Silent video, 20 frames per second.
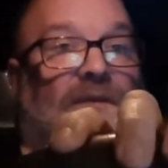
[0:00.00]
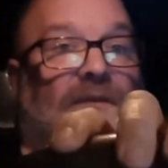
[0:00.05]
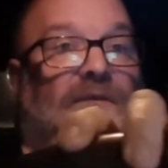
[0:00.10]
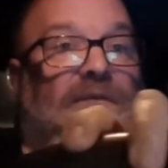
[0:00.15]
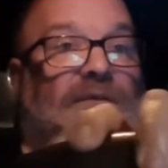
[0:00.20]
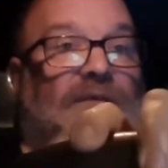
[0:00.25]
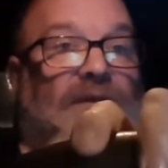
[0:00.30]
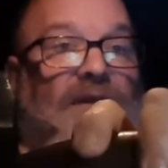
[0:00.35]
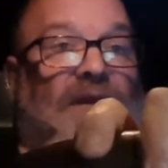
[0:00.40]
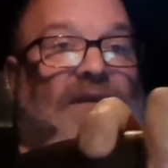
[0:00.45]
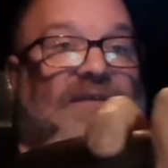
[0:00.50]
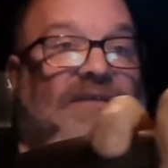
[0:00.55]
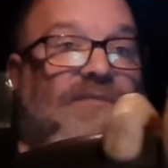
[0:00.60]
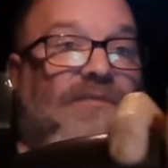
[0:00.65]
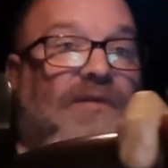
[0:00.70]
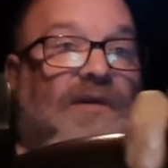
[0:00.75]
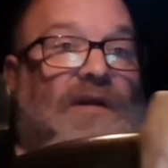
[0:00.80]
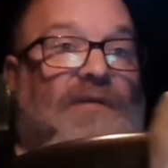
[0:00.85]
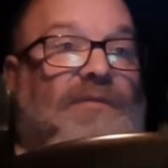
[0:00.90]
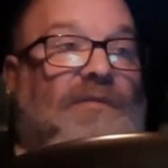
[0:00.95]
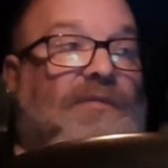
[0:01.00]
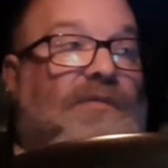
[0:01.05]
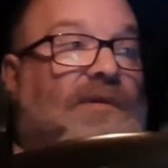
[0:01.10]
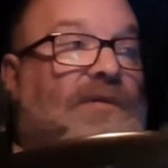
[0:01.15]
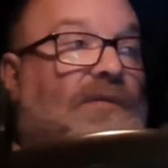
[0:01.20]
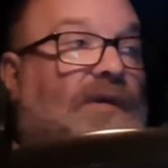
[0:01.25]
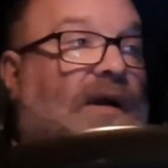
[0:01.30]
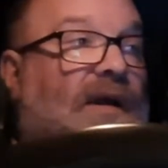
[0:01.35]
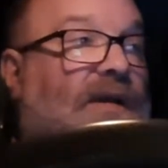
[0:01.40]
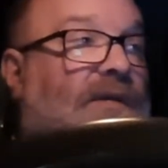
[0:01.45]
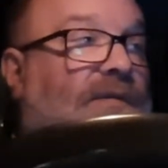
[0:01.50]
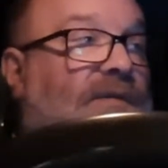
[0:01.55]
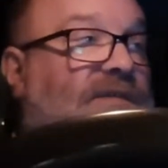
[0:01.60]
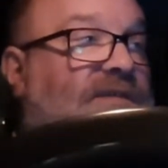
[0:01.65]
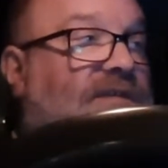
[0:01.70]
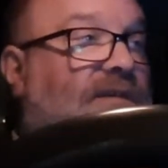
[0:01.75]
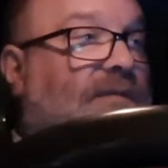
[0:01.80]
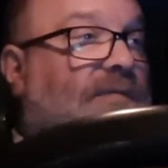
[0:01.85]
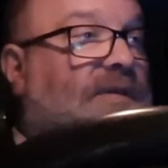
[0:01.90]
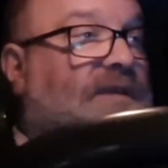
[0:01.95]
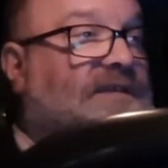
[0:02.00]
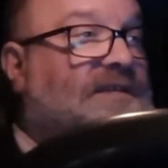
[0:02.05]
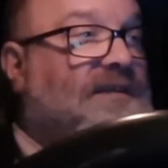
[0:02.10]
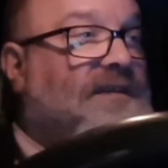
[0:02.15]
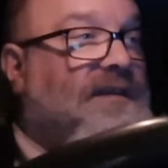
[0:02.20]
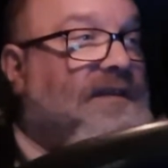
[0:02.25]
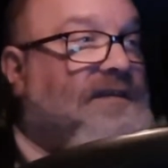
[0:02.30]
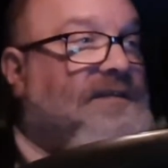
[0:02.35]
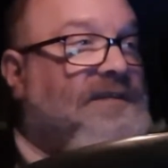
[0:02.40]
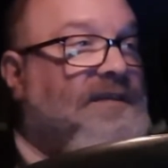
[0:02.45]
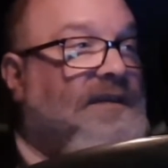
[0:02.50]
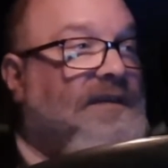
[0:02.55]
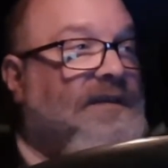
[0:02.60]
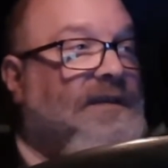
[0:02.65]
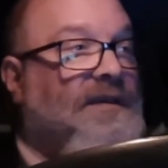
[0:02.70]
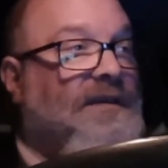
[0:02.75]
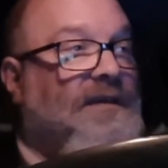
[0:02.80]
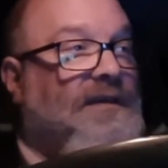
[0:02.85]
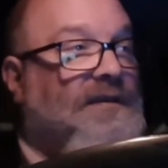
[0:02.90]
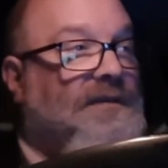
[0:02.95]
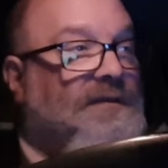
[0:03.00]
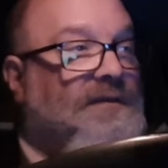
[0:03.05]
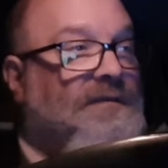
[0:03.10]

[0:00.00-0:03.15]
So that's probably why it was so busy this Sunday night.